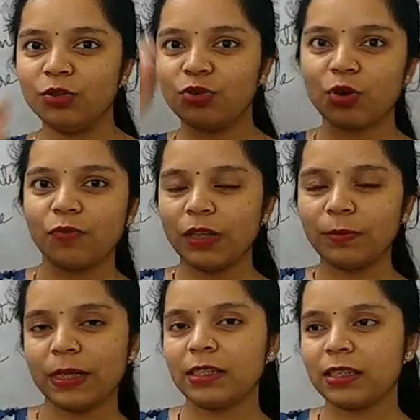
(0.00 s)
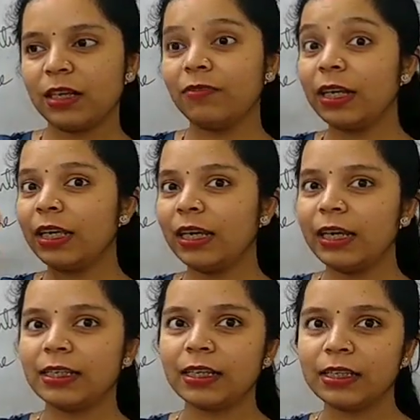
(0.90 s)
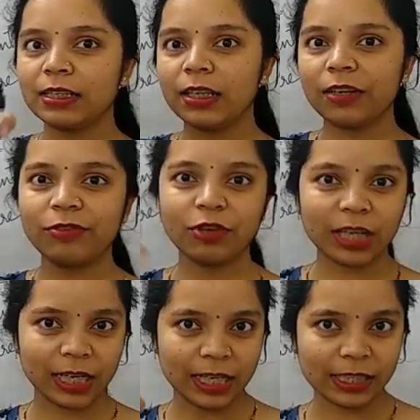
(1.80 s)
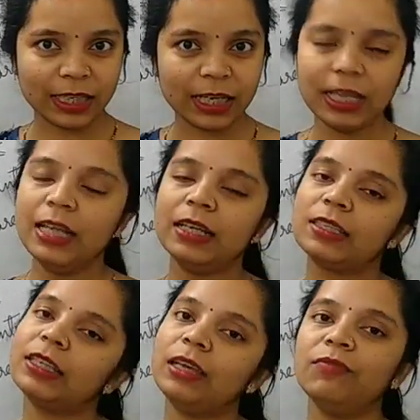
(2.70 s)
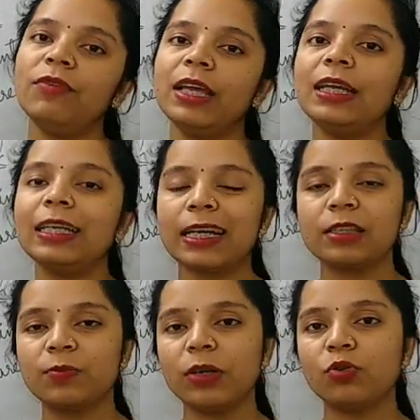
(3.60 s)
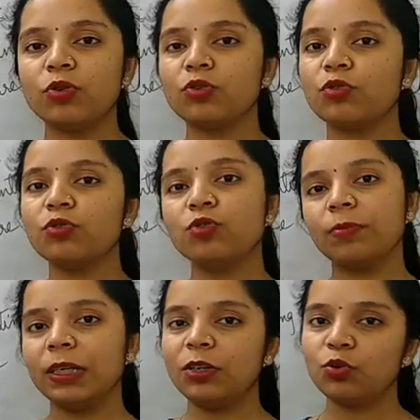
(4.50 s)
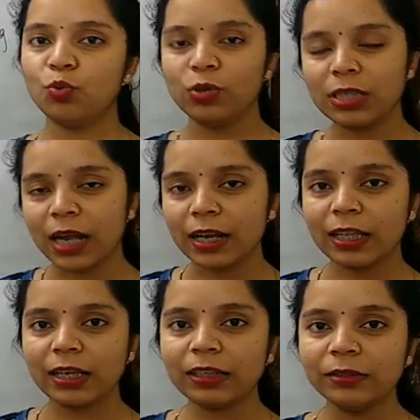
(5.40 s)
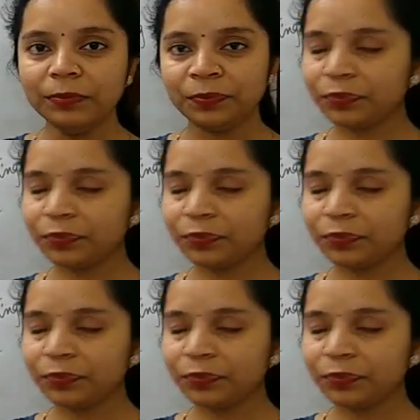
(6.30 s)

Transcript: you draw with pencil, one eraser is there for erasing. Same way in Tux Paint also so many tools are there.